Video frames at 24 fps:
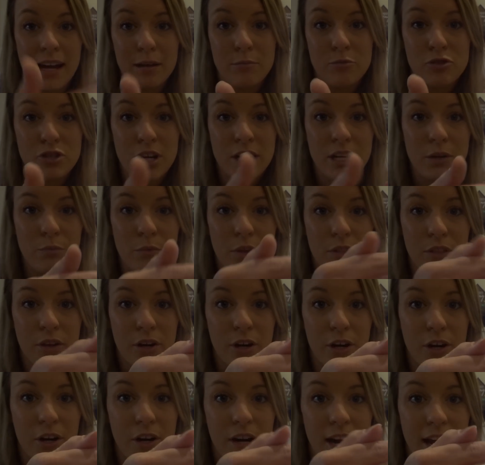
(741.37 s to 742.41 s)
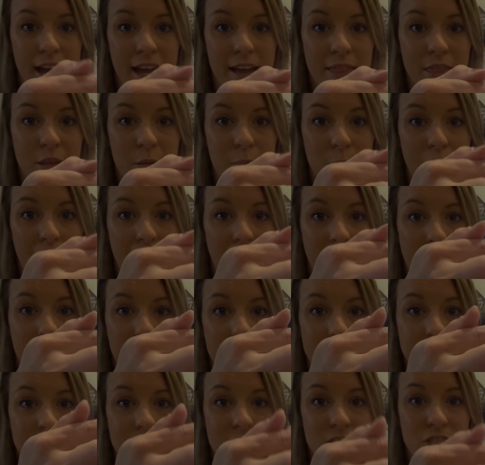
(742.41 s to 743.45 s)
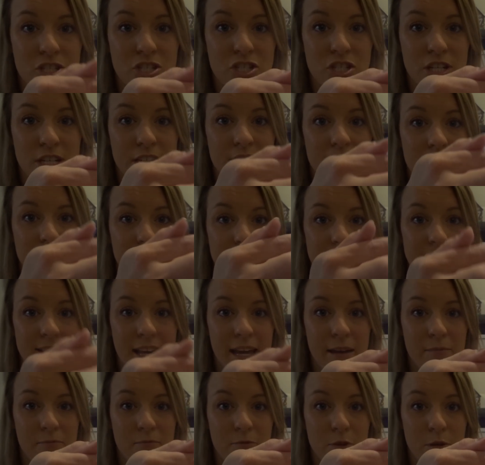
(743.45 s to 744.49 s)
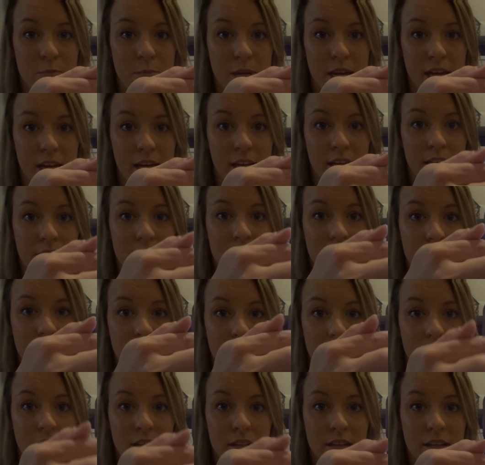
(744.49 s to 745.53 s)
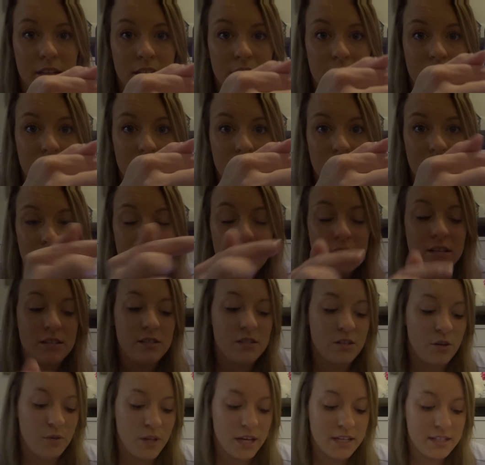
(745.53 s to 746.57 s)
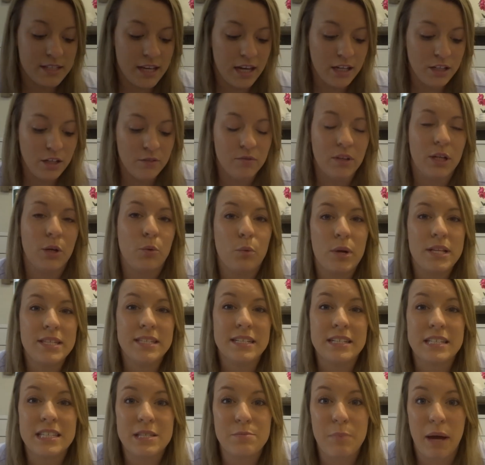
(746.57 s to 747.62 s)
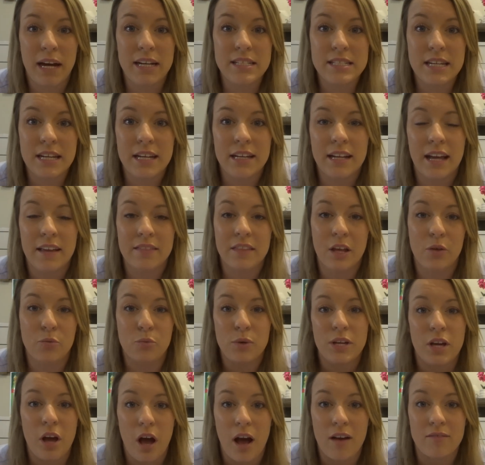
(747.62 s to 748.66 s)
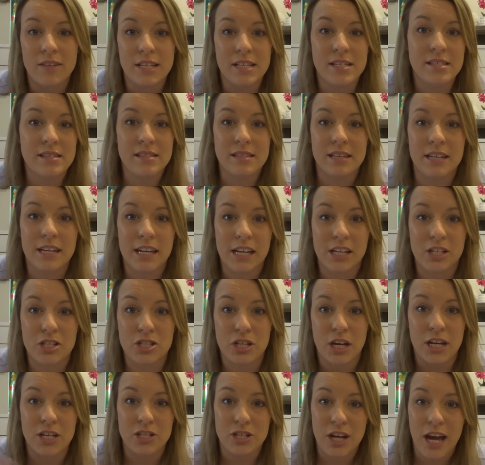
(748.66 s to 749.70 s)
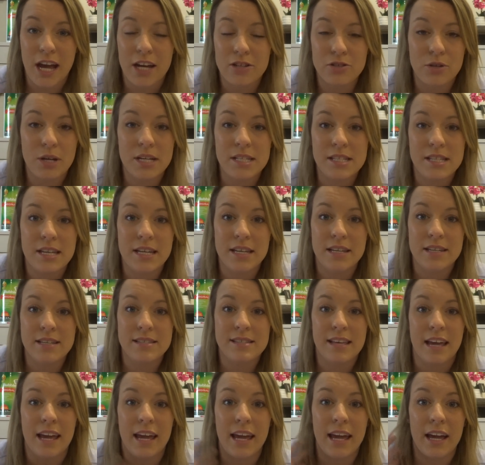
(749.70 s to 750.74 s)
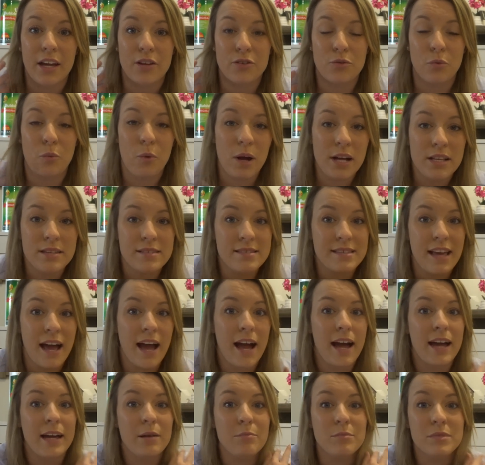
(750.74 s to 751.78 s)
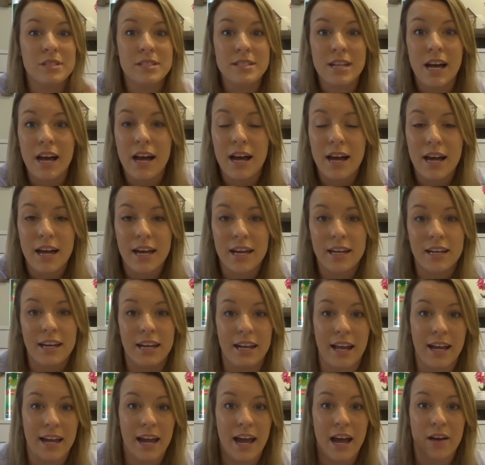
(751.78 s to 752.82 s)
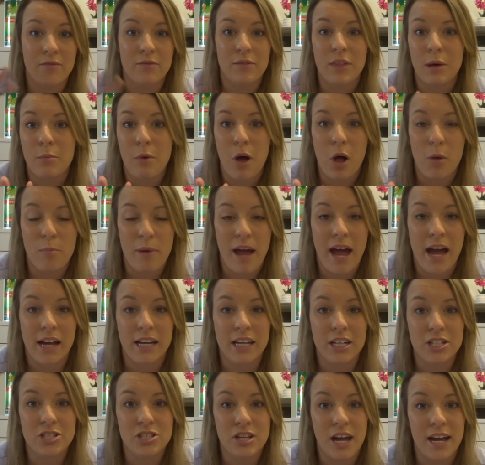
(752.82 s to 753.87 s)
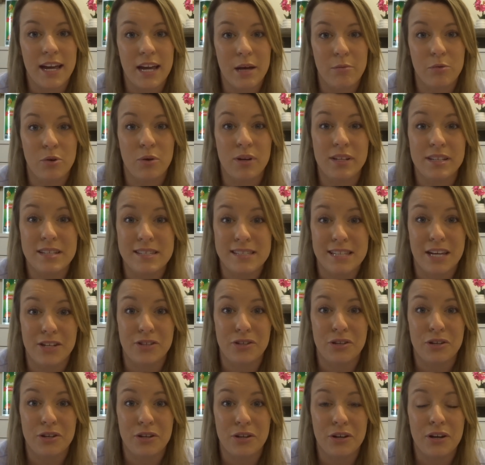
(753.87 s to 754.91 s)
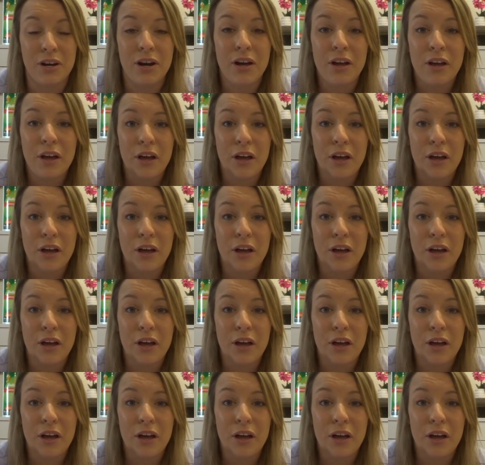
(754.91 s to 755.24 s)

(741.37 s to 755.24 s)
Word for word: I'm trading with her and the backs and she did the same for me. So that's kind of like what's expected. And then we obviously exchange addresses. And once I'm done and I have them all packaged, I am going to send her